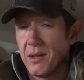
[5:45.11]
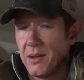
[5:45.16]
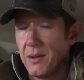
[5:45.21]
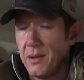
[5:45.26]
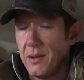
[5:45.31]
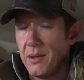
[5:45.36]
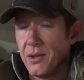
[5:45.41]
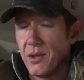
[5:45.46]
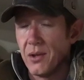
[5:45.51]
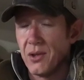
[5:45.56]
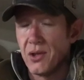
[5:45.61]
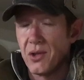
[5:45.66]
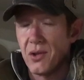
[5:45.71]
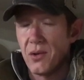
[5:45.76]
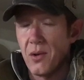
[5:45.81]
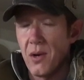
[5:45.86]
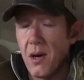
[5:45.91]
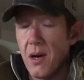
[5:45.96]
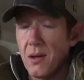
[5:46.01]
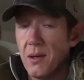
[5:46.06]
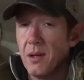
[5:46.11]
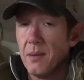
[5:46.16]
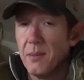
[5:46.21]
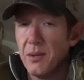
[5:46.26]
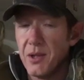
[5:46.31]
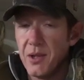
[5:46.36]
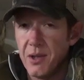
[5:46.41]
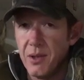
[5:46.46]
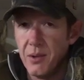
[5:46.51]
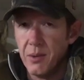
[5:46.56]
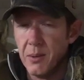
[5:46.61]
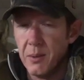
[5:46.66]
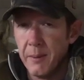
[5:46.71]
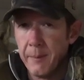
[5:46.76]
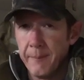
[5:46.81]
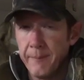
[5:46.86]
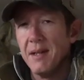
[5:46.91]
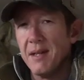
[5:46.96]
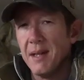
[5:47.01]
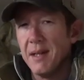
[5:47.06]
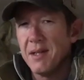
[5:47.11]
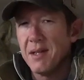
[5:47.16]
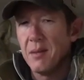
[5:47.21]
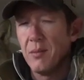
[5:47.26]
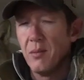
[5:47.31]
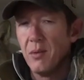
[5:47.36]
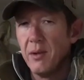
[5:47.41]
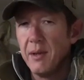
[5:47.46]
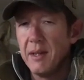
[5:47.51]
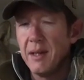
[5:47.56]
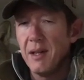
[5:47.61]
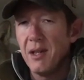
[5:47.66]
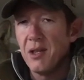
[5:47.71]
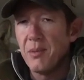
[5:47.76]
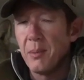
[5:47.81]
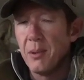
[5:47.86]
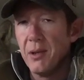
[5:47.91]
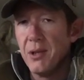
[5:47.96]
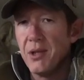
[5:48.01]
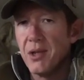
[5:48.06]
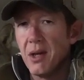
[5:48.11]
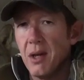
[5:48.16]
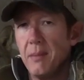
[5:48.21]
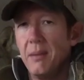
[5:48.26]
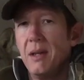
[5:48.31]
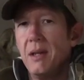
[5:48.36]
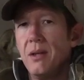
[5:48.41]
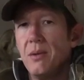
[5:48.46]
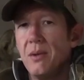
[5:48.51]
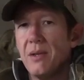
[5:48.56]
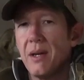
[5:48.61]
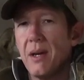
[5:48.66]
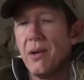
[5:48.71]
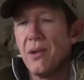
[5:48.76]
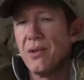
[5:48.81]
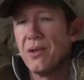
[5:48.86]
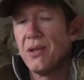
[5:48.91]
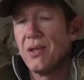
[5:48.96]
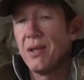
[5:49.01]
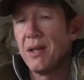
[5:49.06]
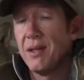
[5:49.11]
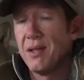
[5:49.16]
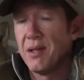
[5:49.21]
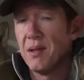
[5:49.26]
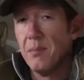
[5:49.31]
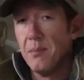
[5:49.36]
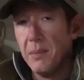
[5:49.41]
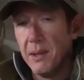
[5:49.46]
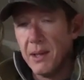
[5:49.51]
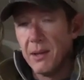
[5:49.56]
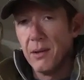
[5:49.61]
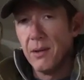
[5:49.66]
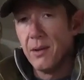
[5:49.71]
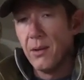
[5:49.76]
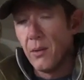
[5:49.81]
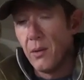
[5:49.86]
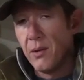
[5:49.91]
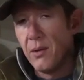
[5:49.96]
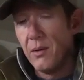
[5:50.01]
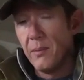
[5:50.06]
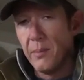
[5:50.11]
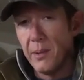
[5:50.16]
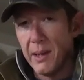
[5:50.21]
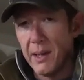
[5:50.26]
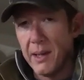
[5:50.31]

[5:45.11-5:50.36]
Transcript: is a strong number two. He's had some really nice perch coming into his houses and some bigger northern